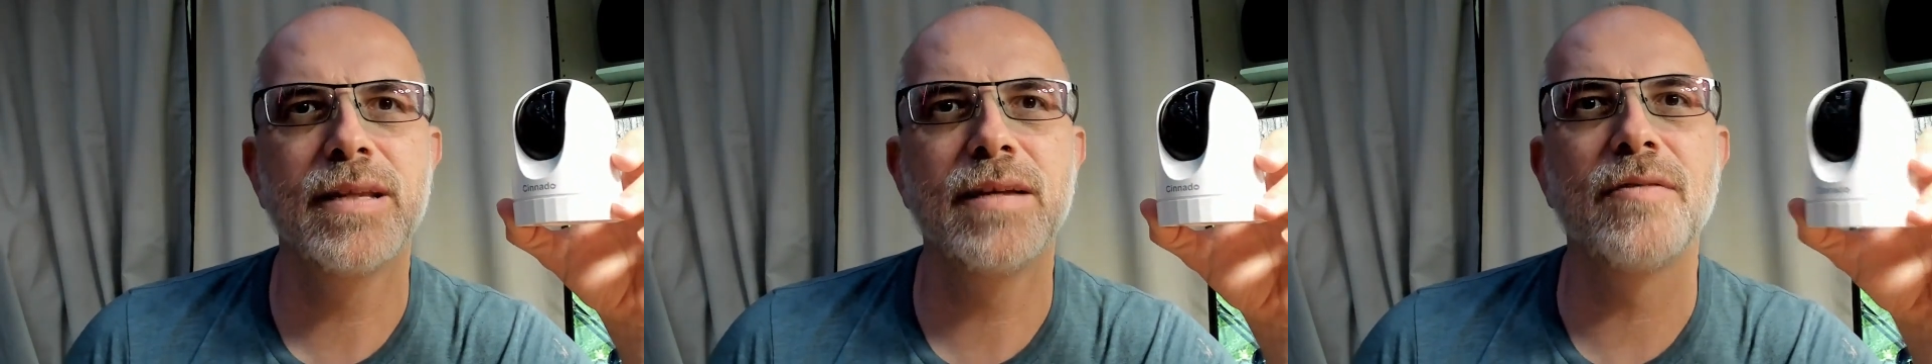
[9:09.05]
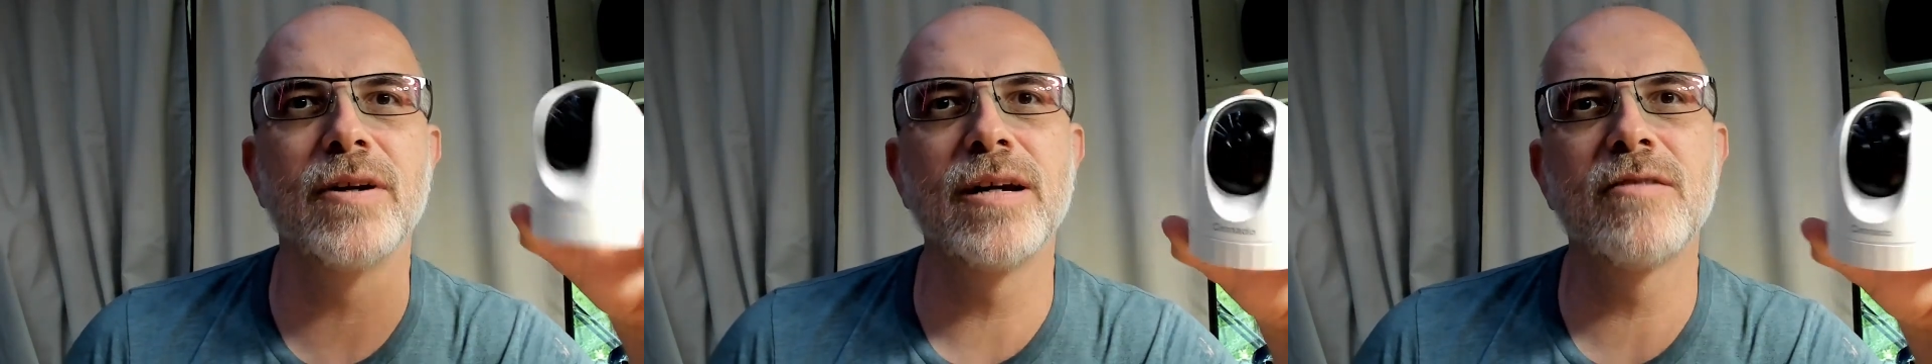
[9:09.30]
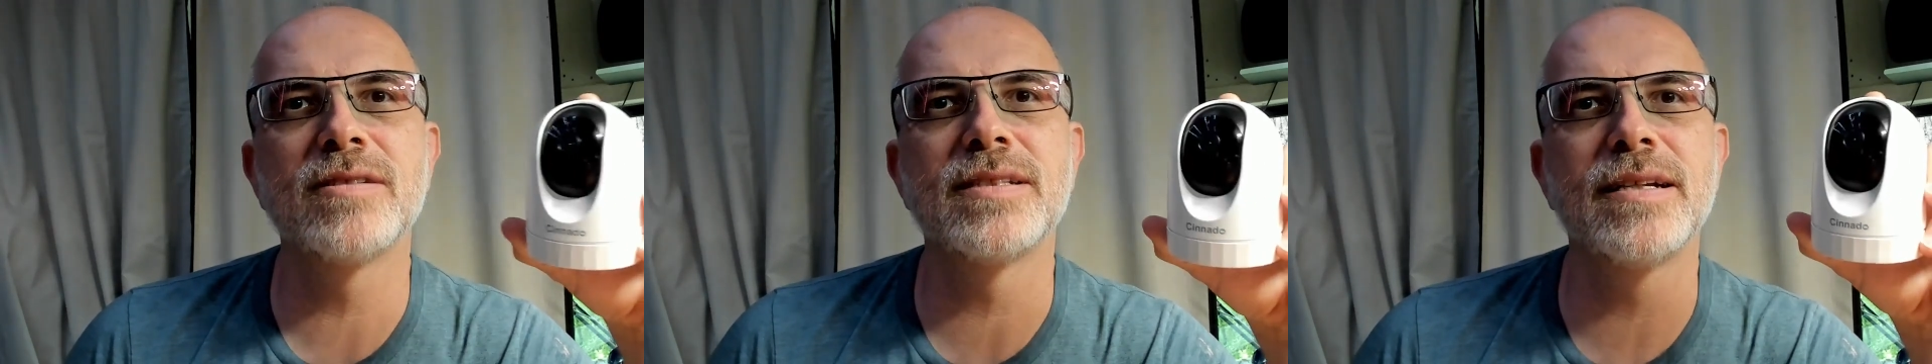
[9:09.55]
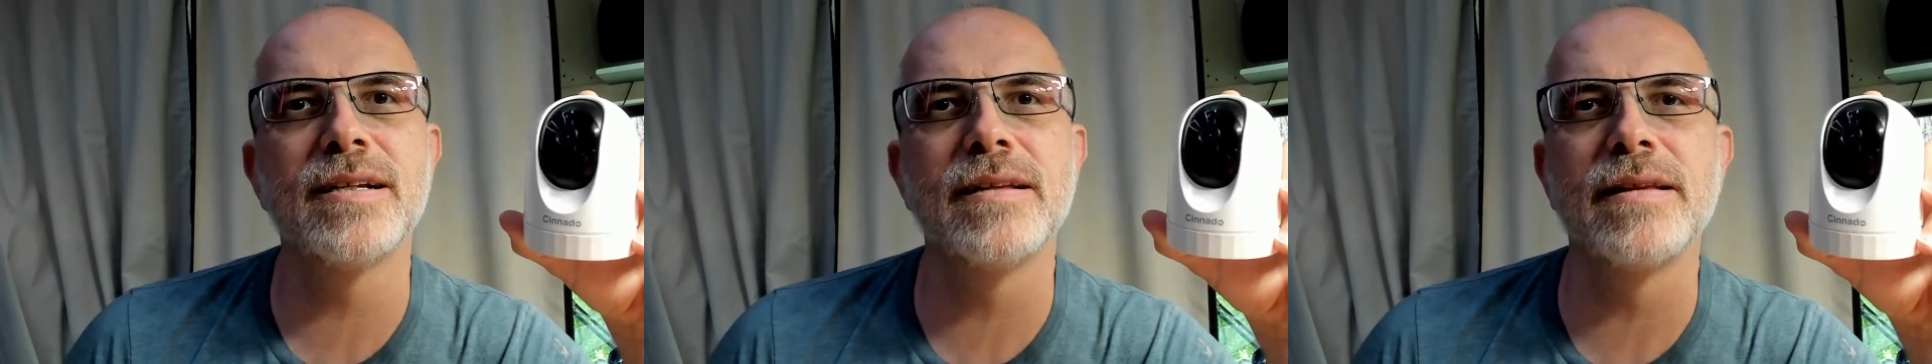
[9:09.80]
If you're
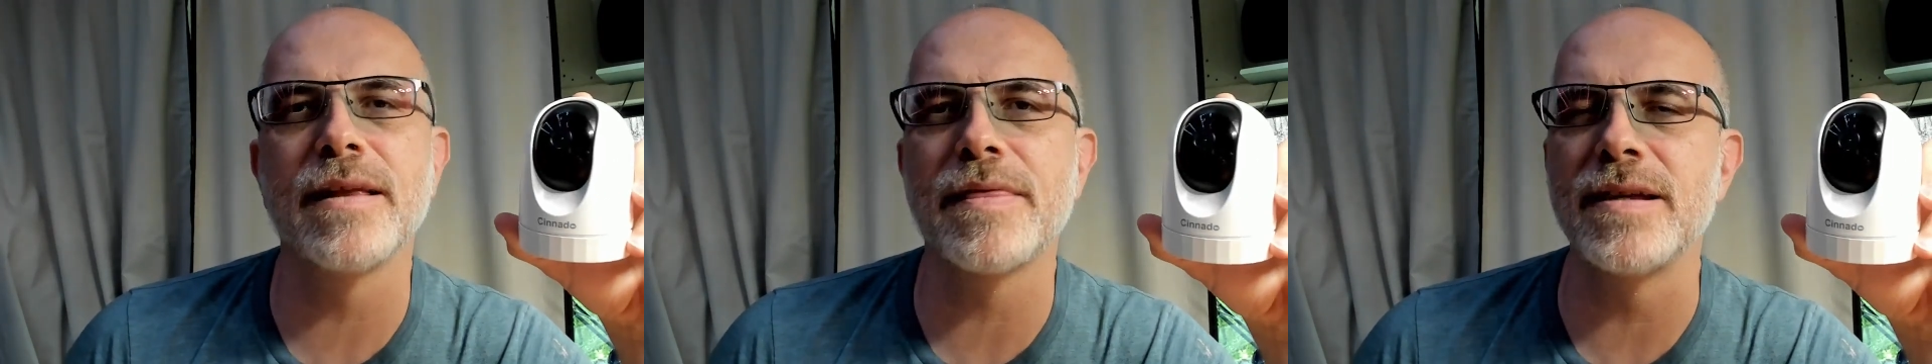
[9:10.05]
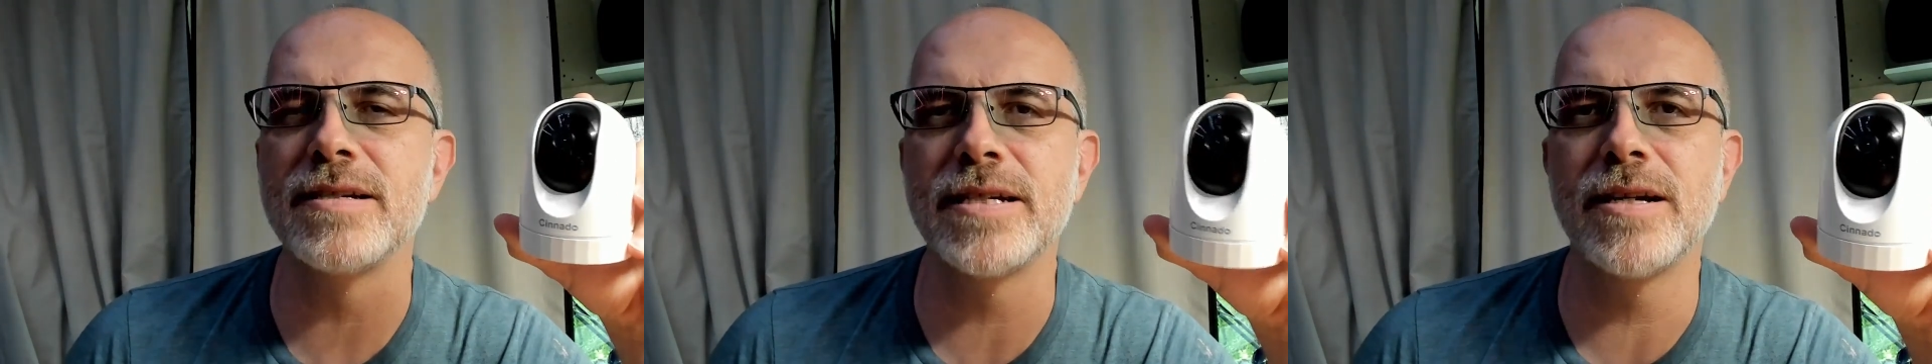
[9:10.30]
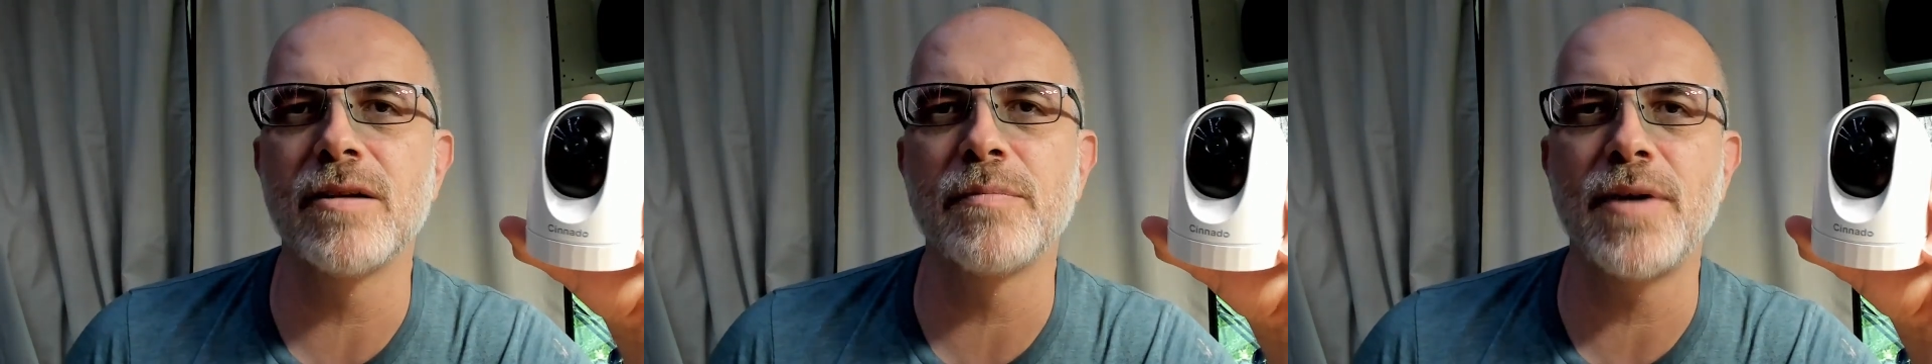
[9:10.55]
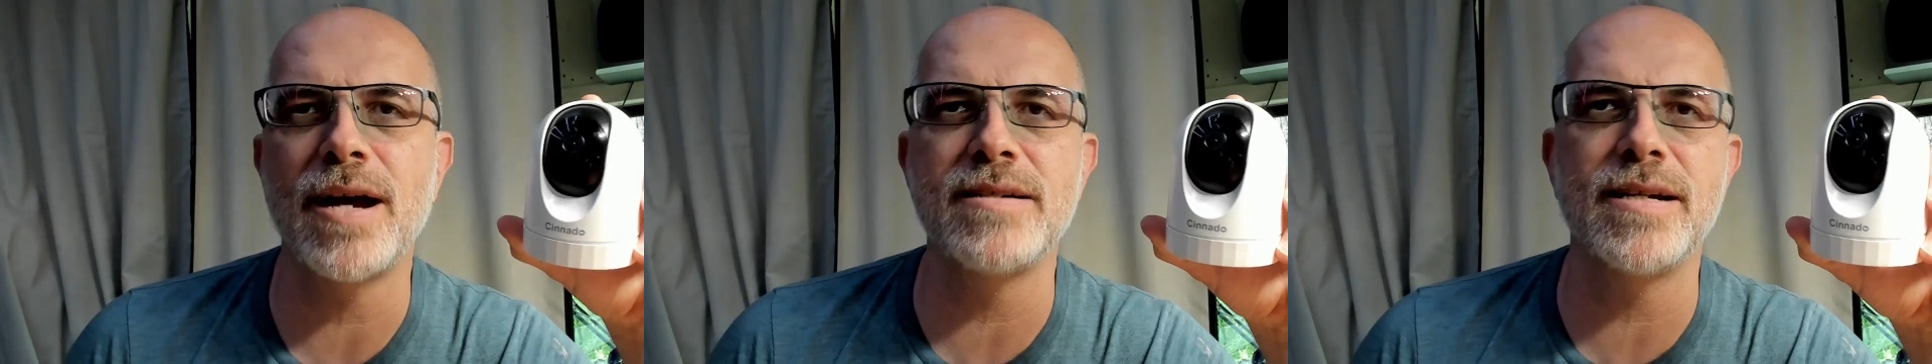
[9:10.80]
interested in the
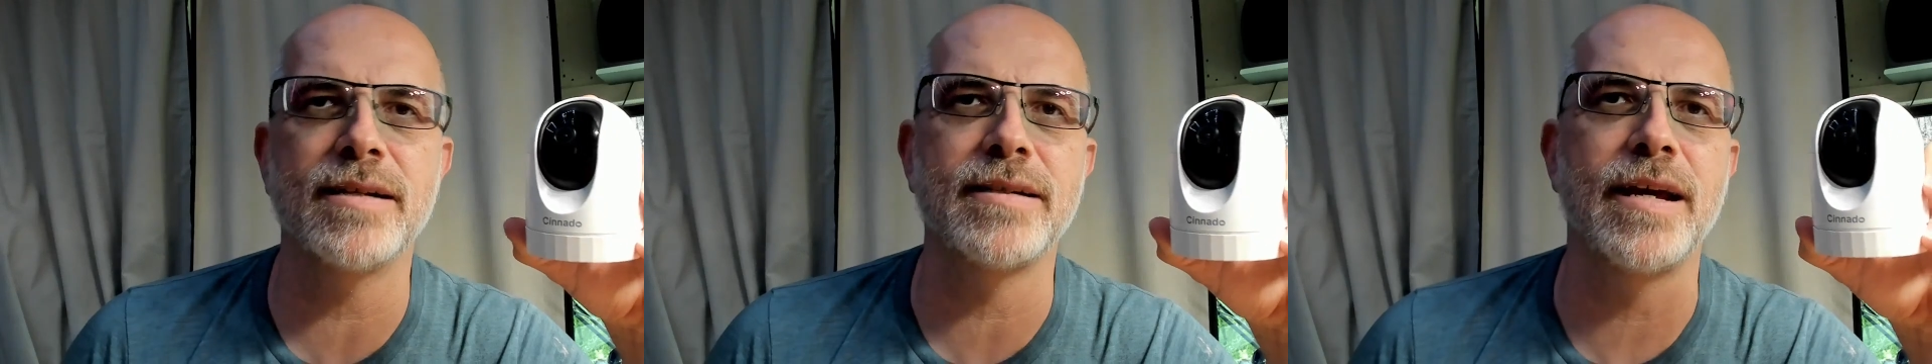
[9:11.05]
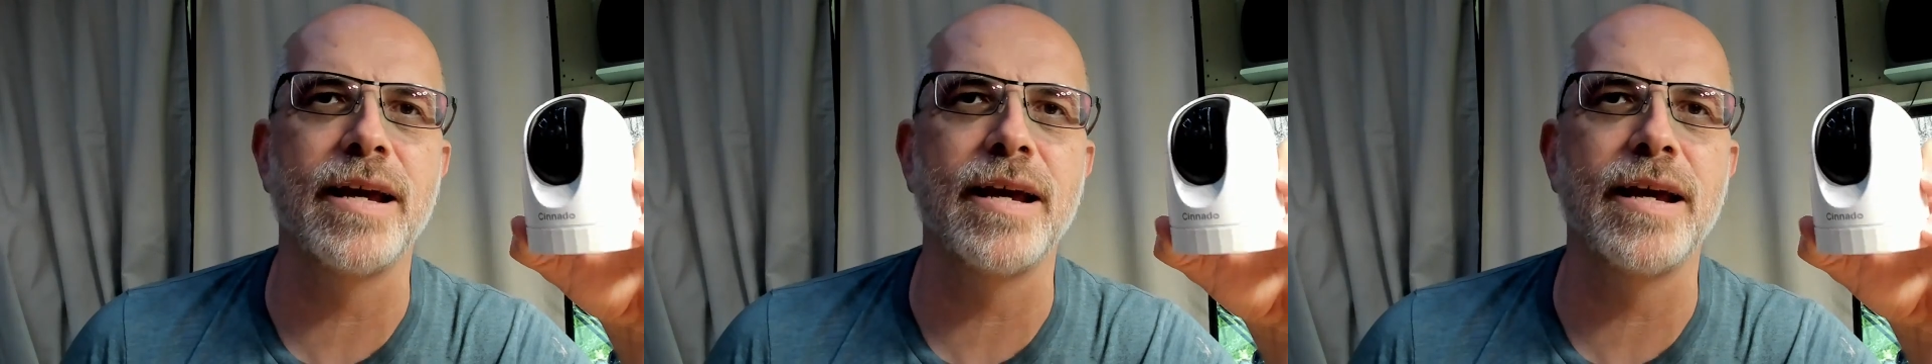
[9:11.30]
Thingino project